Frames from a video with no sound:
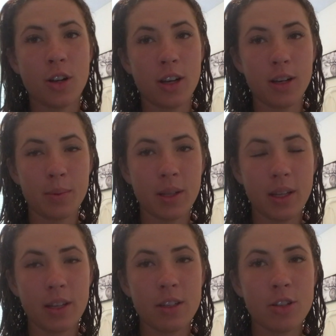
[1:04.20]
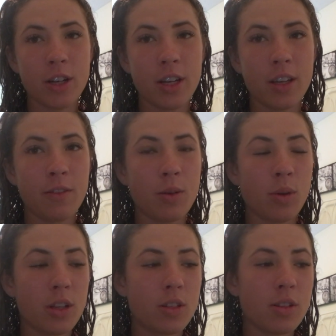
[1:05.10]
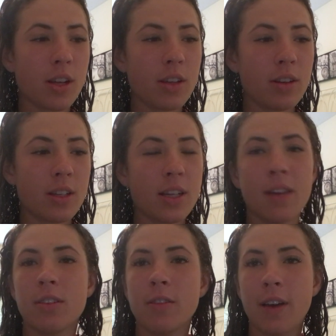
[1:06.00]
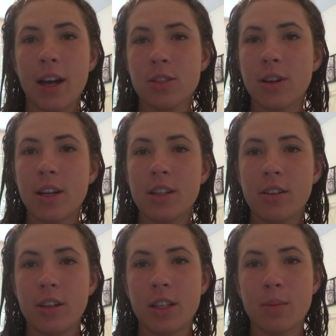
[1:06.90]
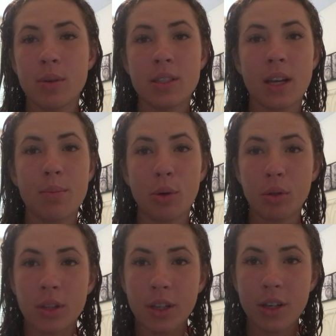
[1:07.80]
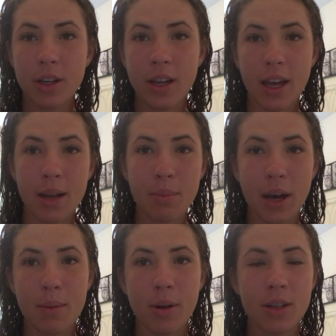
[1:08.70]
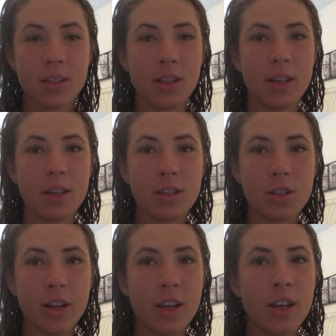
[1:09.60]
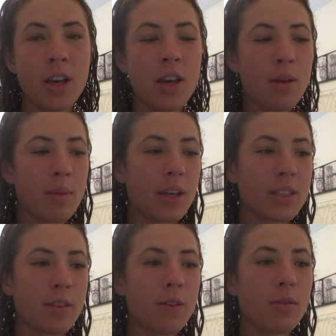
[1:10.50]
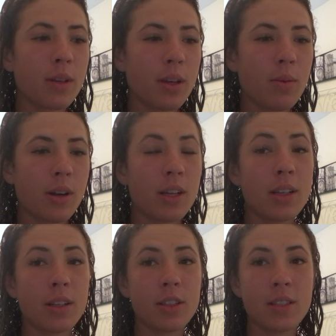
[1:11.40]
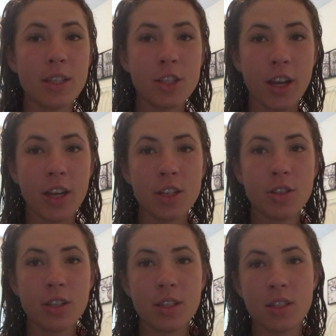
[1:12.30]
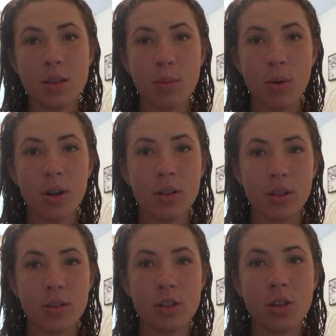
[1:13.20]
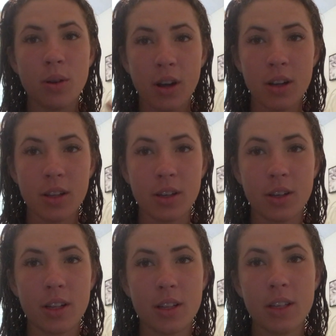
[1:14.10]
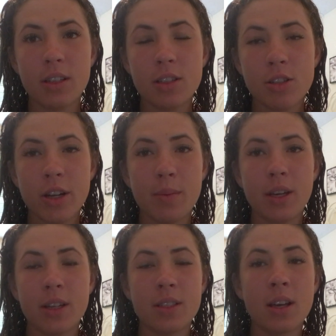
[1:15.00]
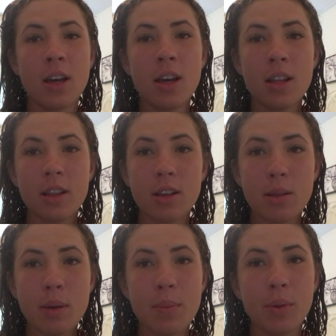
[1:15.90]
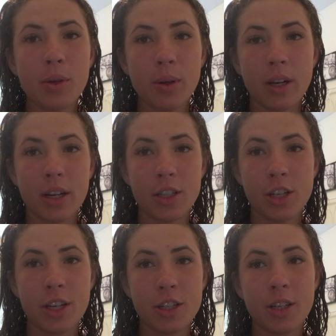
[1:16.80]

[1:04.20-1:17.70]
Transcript: You're not helping the industry. If you want to do that, you need to have the facts right, and you need to present both the good and bad parts of the industry, because if you really want to see change, you need to support those who are the good in the industry, because they're the people who are going to change